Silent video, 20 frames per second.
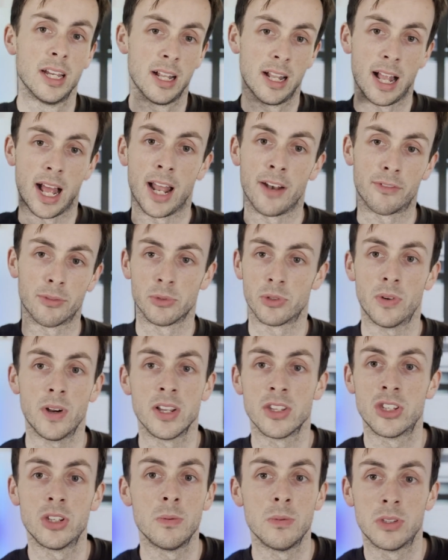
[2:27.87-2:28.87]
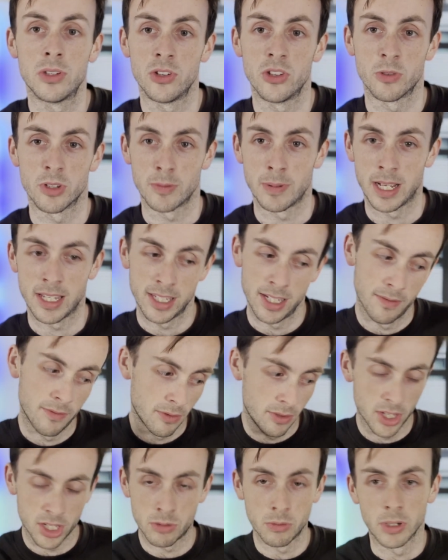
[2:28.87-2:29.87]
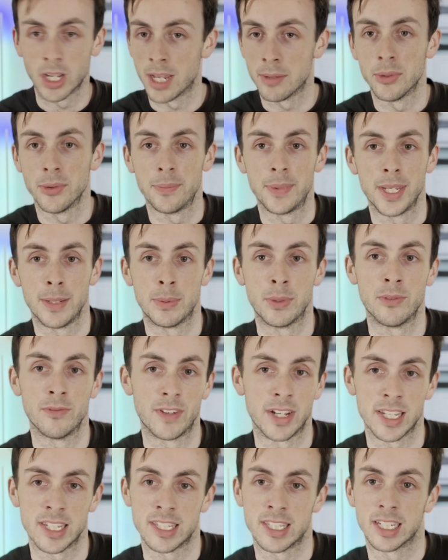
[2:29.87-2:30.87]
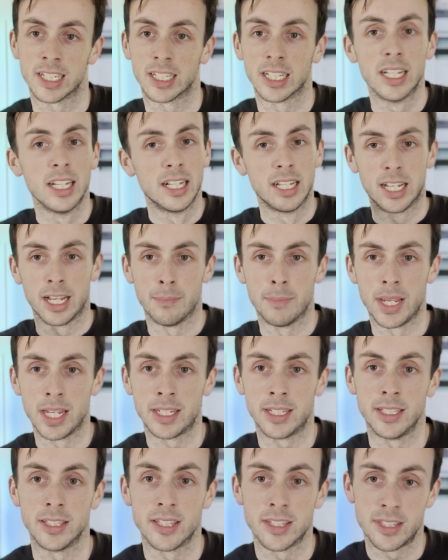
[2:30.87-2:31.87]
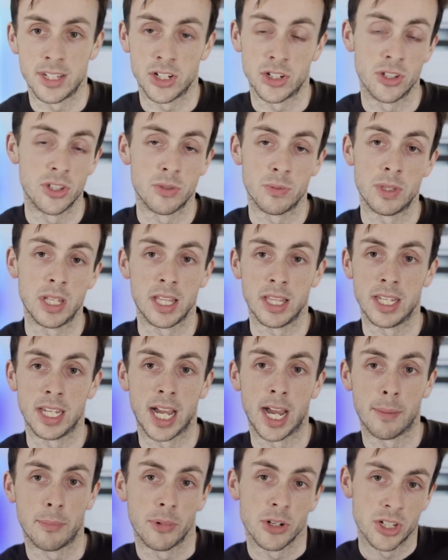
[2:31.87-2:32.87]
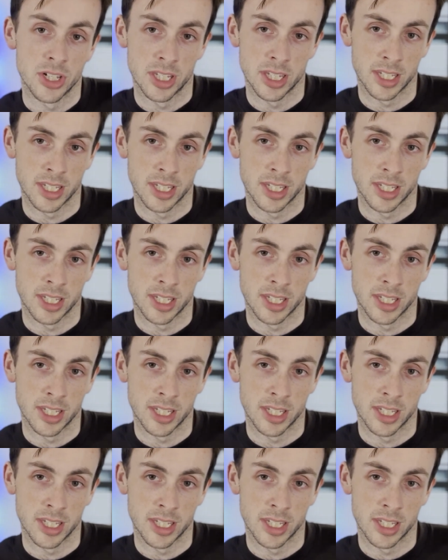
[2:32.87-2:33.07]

And from Trading212's perspective, this will get more people investing and making decisions within the app, which is